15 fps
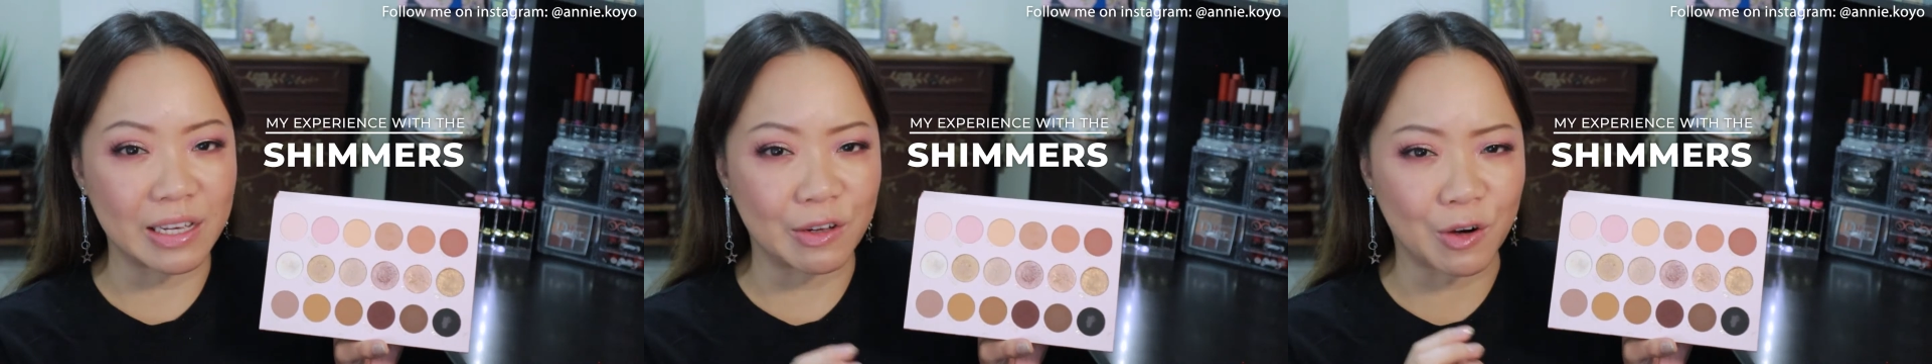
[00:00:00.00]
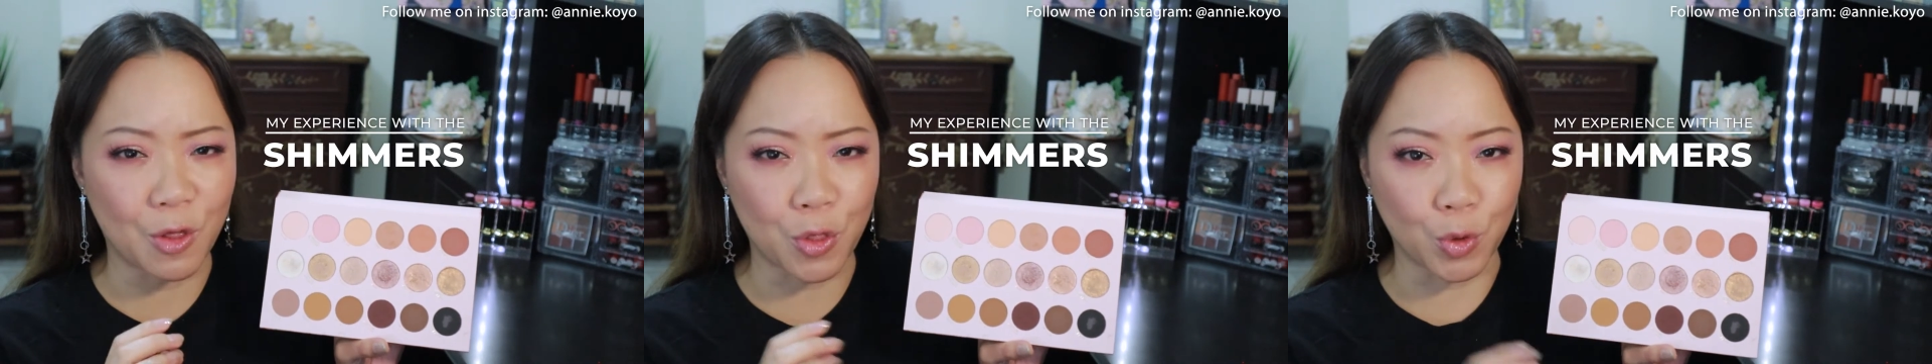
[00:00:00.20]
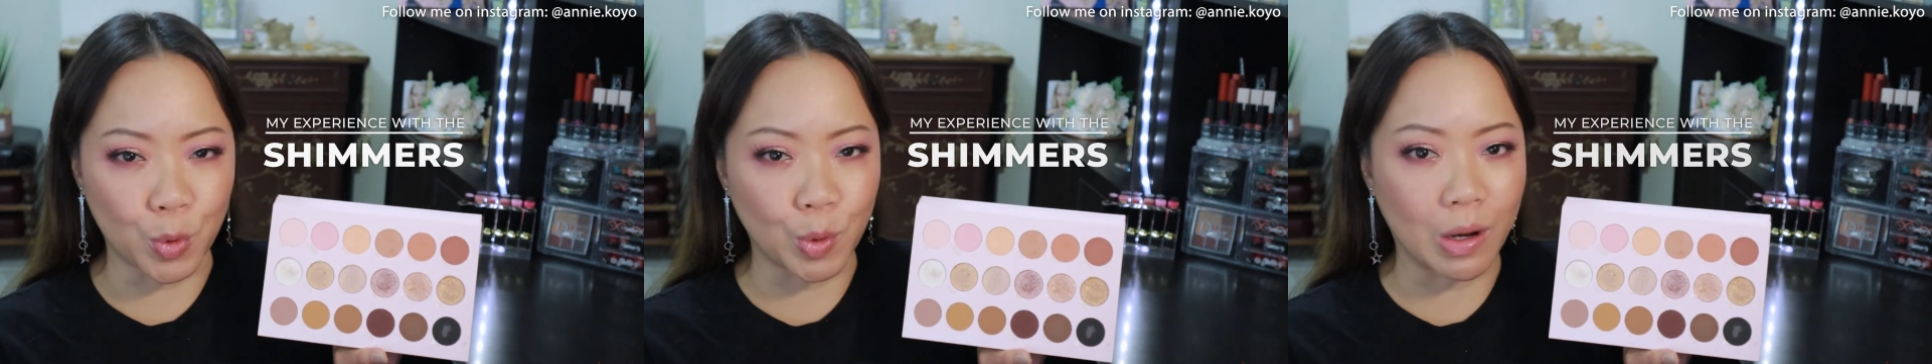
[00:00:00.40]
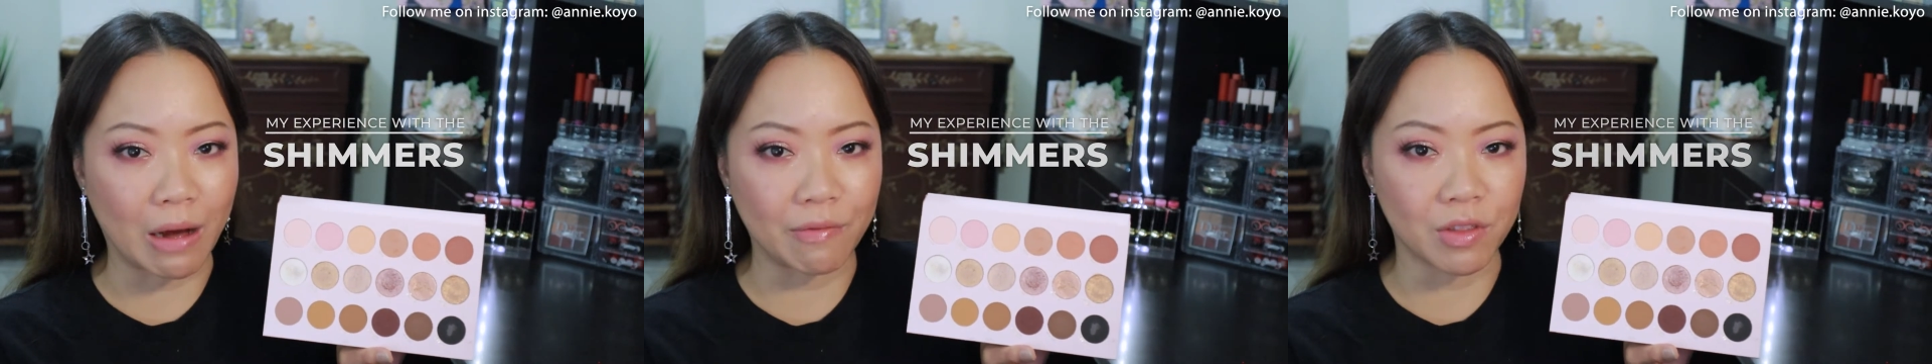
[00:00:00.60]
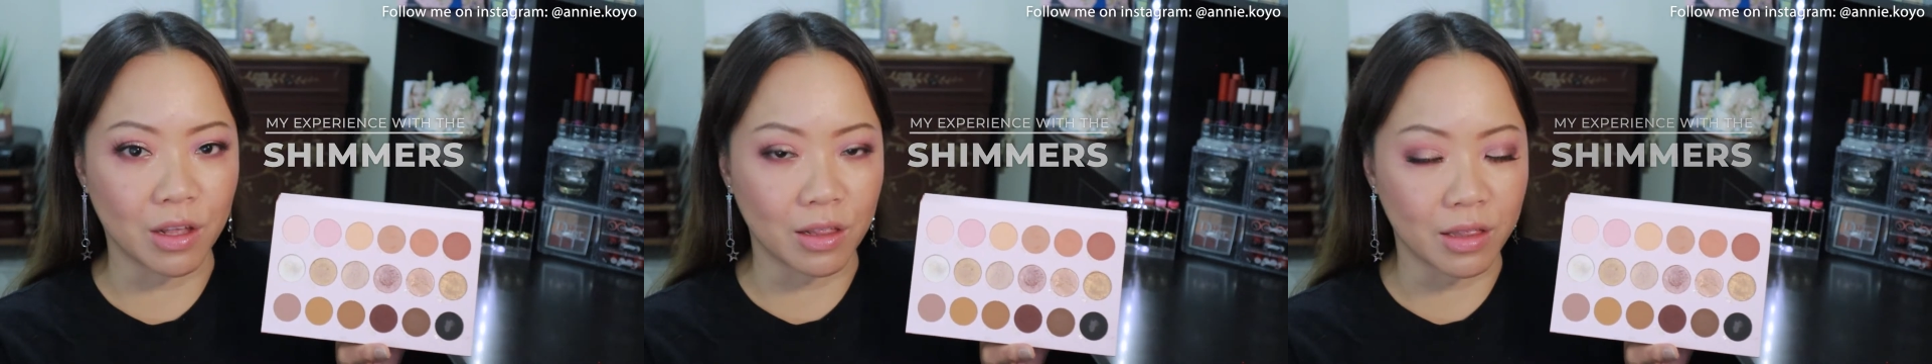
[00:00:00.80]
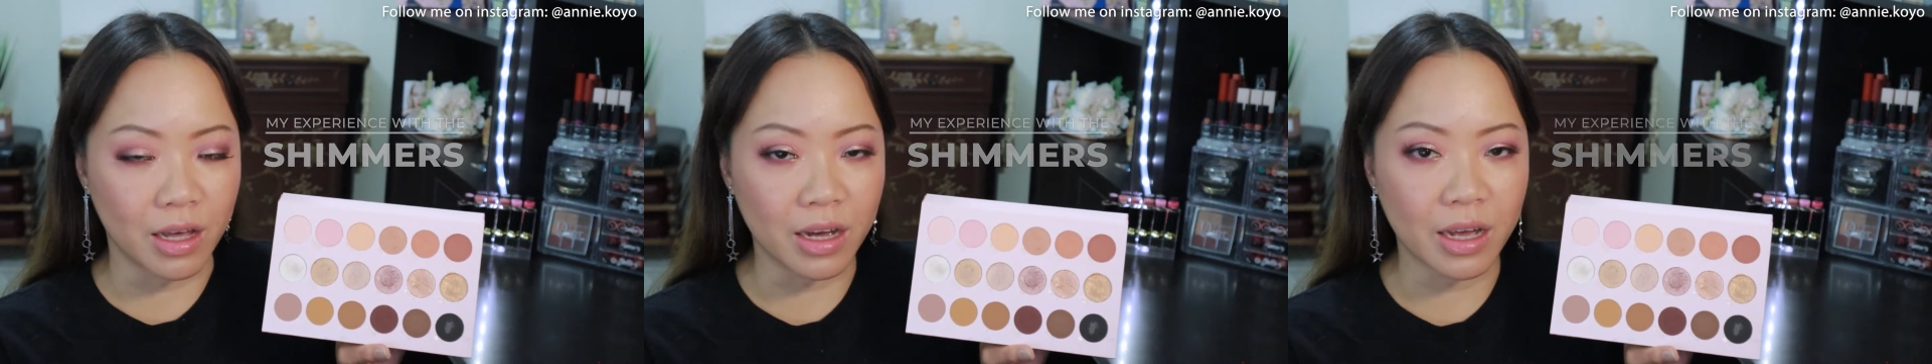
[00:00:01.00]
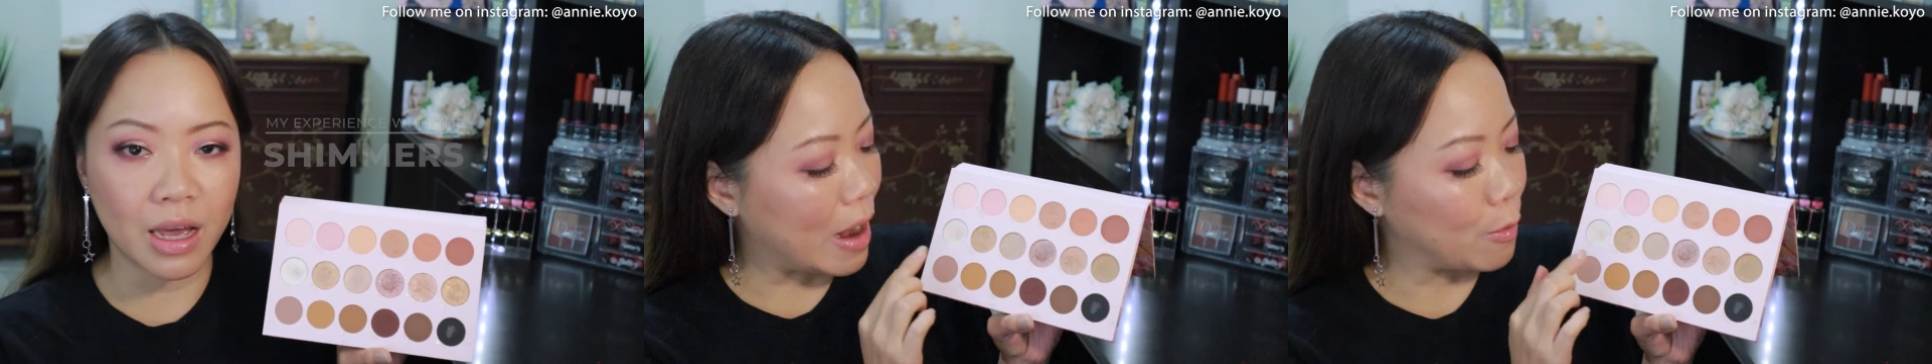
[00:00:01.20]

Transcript: it'll throw off the look. I